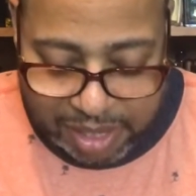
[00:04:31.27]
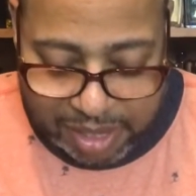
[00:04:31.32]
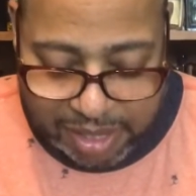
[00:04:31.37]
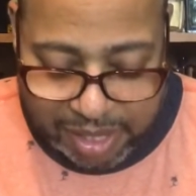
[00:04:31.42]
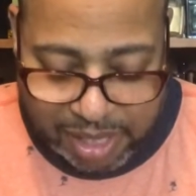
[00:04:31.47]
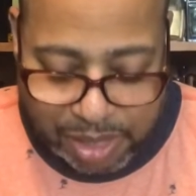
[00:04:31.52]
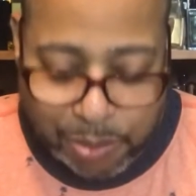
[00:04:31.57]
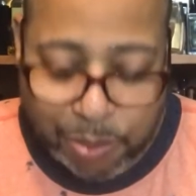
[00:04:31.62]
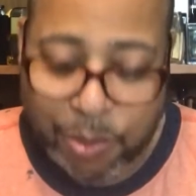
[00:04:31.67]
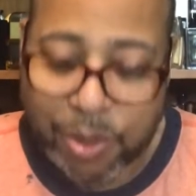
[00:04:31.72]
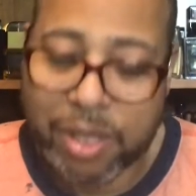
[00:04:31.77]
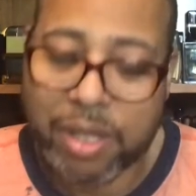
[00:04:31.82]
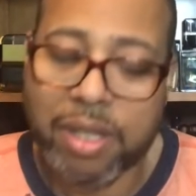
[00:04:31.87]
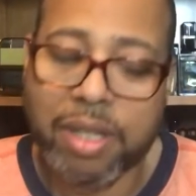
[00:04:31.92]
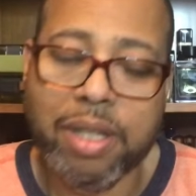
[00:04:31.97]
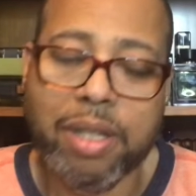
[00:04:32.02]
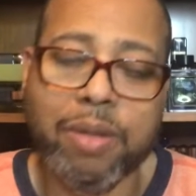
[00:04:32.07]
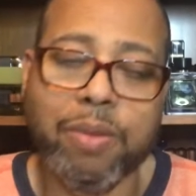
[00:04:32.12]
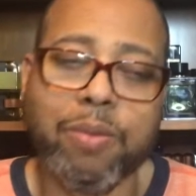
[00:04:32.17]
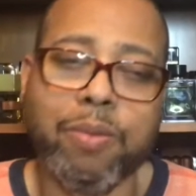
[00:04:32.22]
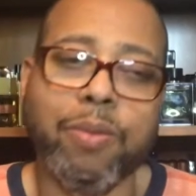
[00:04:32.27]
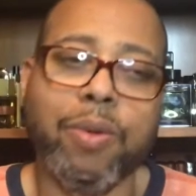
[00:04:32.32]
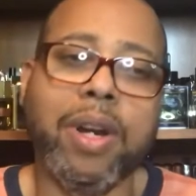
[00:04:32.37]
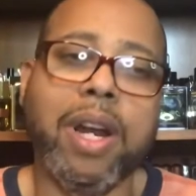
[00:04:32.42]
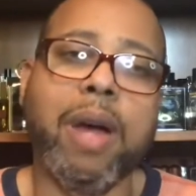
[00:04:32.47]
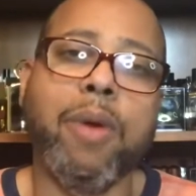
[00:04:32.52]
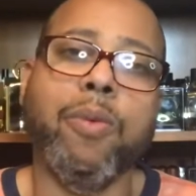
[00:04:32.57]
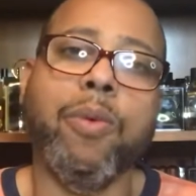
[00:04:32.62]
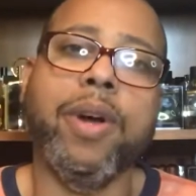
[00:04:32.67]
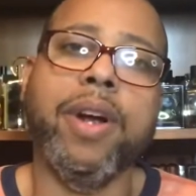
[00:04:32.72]
this one, when
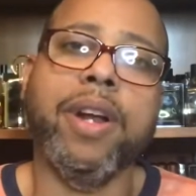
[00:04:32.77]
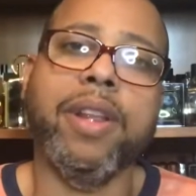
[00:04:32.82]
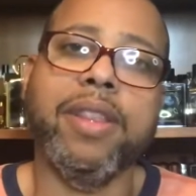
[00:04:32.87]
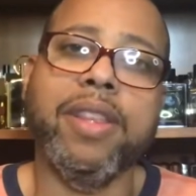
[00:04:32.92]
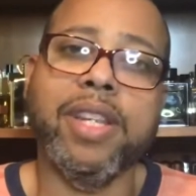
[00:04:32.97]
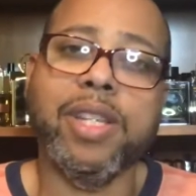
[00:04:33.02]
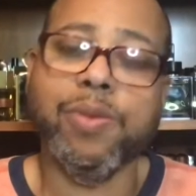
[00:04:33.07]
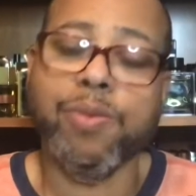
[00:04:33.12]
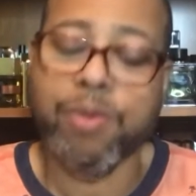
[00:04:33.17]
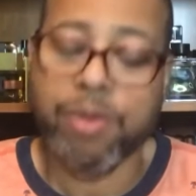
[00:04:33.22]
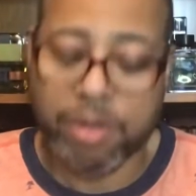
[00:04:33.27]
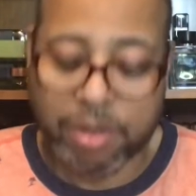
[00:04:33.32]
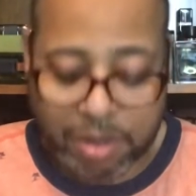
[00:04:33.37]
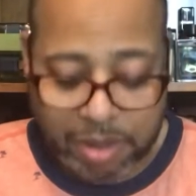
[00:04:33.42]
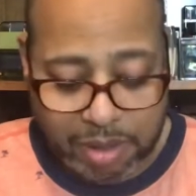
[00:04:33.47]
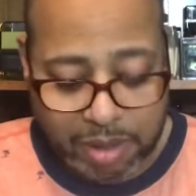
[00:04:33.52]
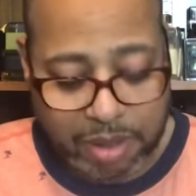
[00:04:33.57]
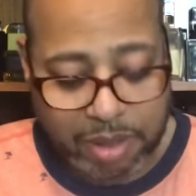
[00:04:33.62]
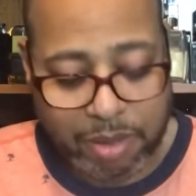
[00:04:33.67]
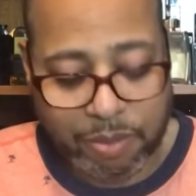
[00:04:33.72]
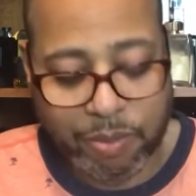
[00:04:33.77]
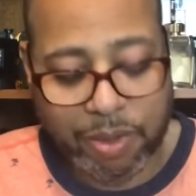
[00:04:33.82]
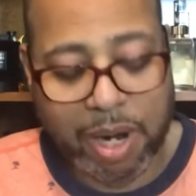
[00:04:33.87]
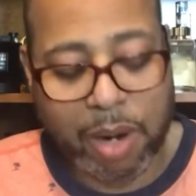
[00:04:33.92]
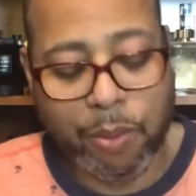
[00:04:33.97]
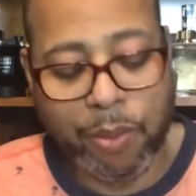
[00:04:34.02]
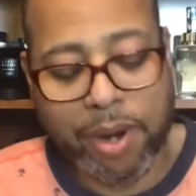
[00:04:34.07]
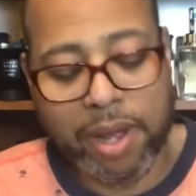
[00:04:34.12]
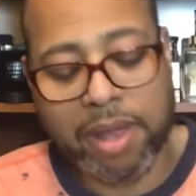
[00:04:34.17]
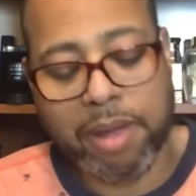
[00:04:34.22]
I wear this one, when I
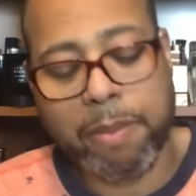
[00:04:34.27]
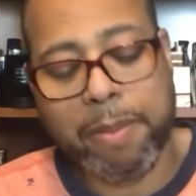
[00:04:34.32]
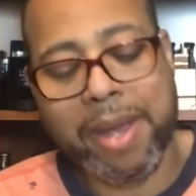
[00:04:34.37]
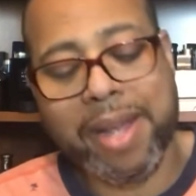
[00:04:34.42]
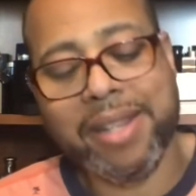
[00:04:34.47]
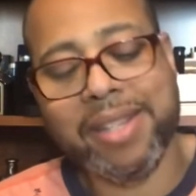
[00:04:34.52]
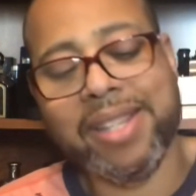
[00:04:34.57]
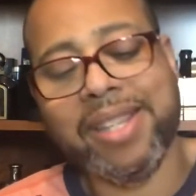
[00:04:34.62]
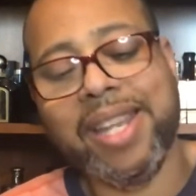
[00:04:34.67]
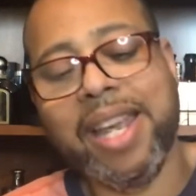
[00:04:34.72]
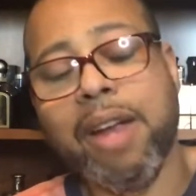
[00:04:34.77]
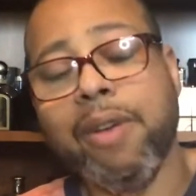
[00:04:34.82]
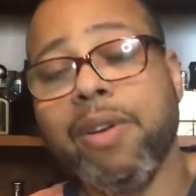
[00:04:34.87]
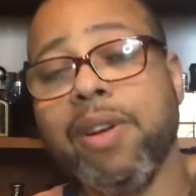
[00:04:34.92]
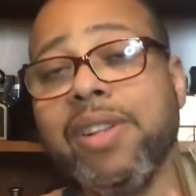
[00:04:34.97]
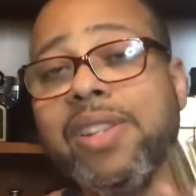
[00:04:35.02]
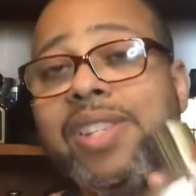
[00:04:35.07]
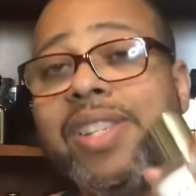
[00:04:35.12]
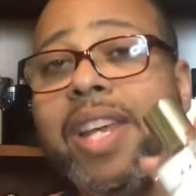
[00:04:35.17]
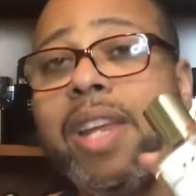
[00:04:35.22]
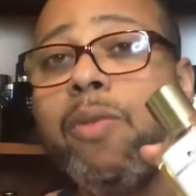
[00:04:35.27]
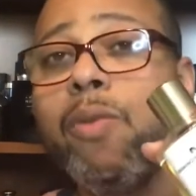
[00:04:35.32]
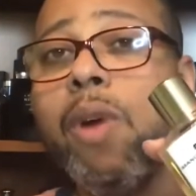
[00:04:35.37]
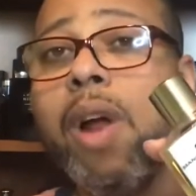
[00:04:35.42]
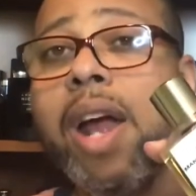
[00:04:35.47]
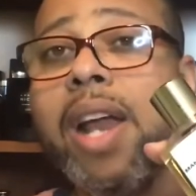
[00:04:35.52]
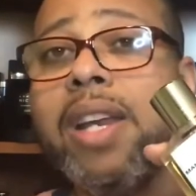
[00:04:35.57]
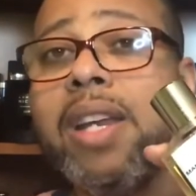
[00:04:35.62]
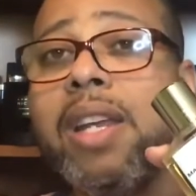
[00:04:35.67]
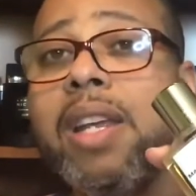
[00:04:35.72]
wear the Mancera
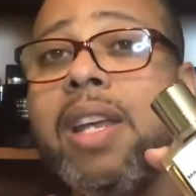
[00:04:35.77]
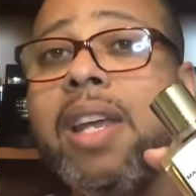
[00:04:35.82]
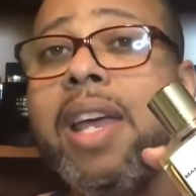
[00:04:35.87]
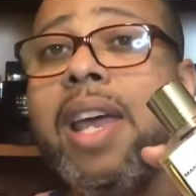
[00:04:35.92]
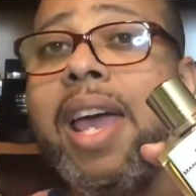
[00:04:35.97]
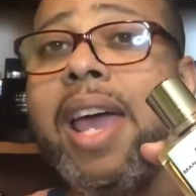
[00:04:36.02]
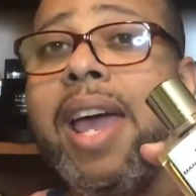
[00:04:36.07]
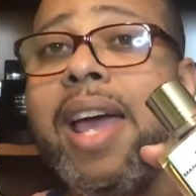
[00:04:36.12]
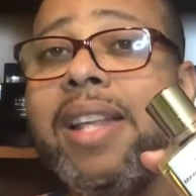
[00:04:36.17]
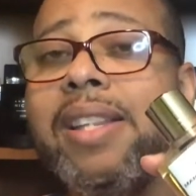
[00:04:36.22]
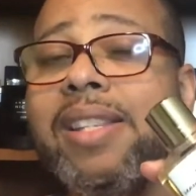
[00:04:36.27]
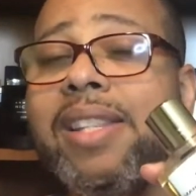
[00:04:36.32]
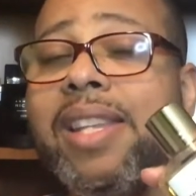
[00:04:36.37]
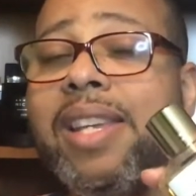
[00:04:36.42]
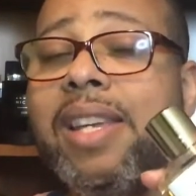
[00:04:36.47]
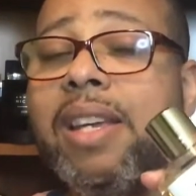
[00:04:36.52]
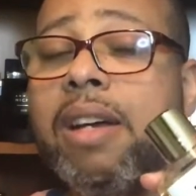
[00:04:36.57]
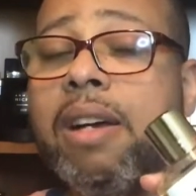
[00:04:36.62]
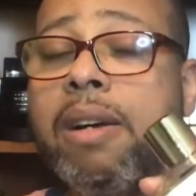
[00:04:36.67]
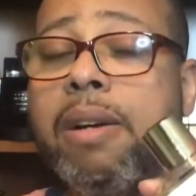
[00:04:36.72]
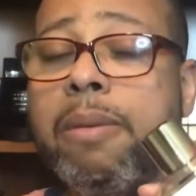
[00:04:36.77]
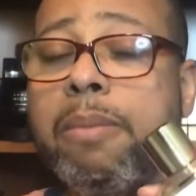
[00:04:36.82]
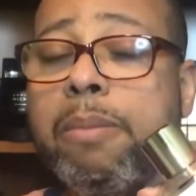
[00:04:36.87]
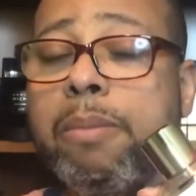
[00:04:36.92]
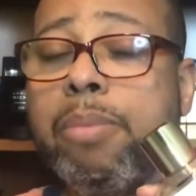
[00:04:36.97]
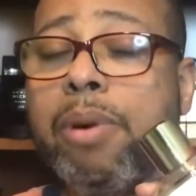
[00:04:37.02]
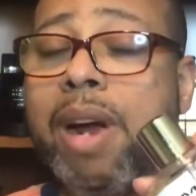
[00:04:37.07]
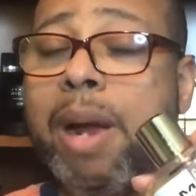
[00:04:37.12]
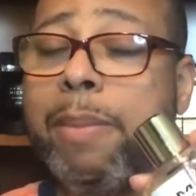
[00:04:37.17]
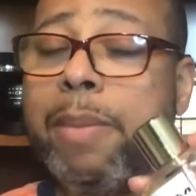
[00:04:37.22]
Cedrat as the
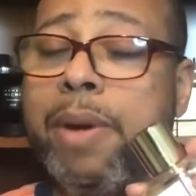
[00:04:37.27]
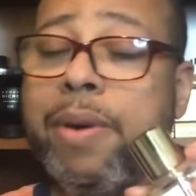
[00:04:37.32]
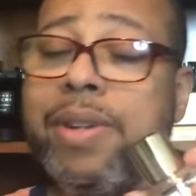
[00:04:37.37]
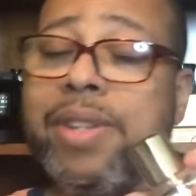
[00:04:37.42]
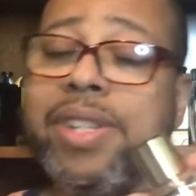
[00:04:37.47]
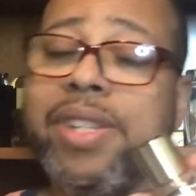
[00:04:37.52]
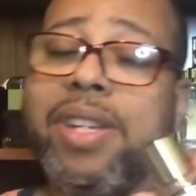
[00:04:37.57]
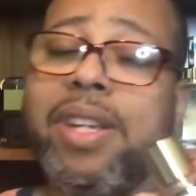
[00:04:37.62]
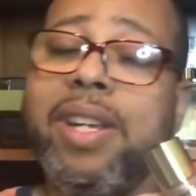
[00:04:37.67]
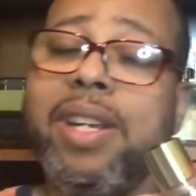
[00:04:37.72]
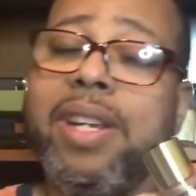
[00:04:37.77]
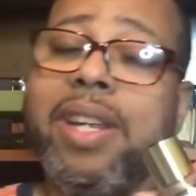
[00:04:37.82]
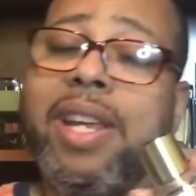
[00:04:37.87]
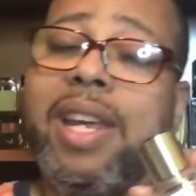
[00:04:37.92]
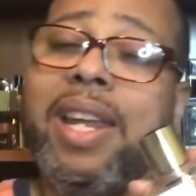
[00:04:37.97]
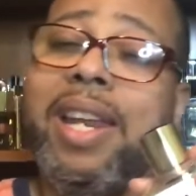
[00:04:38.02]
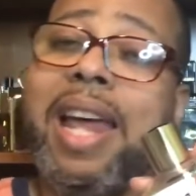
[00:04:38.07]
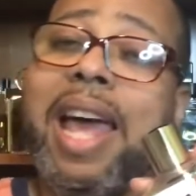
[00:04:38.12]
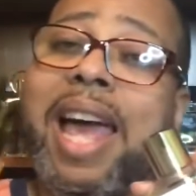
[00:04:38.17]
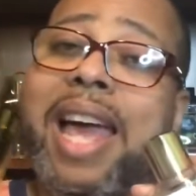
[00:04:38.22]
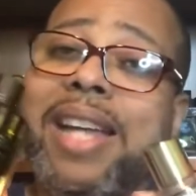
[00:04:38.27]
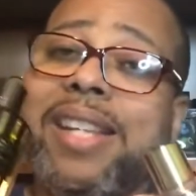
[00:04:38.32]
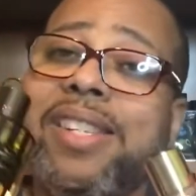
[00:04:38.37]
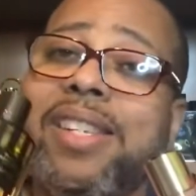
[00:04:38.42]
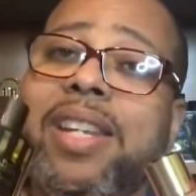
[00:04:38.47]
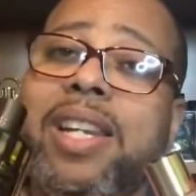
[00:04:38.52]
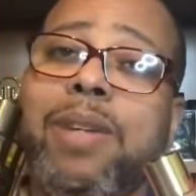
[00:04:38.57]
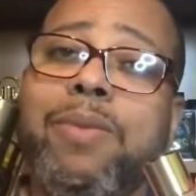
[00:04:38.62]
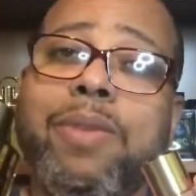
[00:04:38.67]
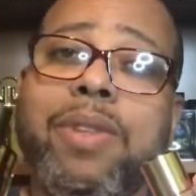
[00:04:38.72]
primary scent and
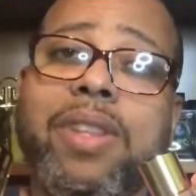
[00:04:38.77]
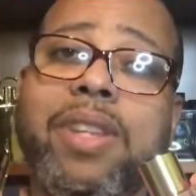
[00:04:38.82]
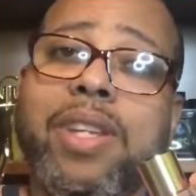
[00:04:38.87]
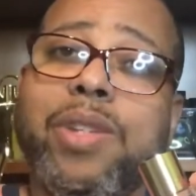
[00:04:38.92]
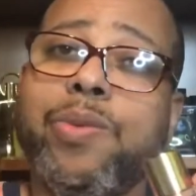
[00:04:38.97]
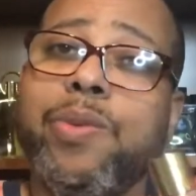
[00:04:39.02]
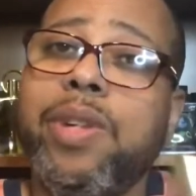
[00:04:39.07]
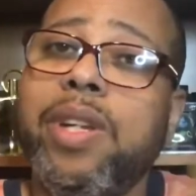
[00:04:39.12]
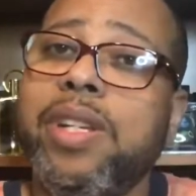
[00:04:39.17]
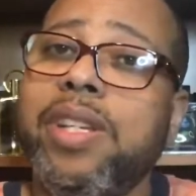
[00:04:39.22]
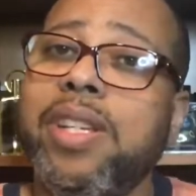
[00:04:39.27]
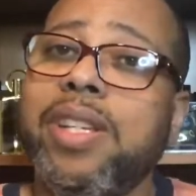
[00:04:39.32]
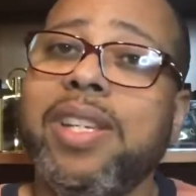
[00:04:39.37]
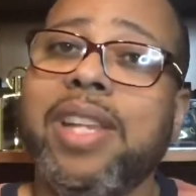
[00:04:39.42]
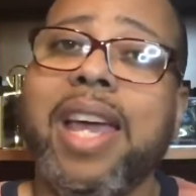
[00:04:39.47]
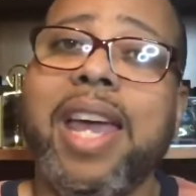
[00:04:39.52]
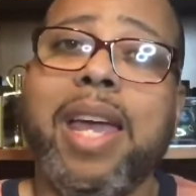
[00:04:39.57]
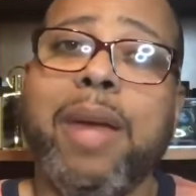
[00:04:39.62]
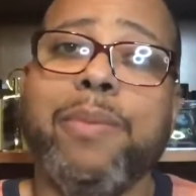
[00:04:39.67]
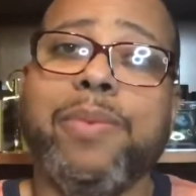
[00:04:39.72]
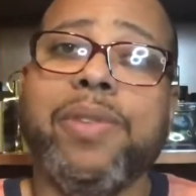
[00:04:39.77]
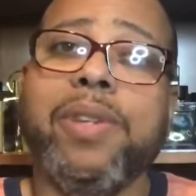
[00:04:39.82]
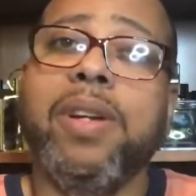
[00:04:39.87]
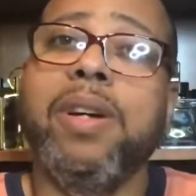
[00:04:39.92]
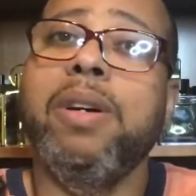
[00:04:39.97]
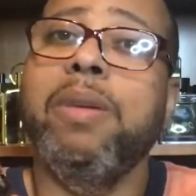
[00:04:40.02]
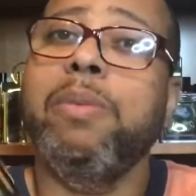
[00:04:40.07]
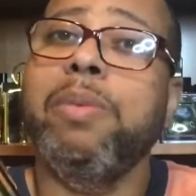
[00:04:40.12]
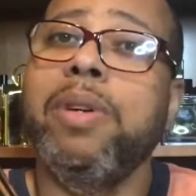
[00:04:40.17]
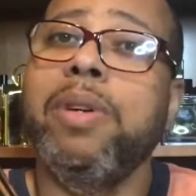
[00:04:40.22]
accent it with this one, it just amps up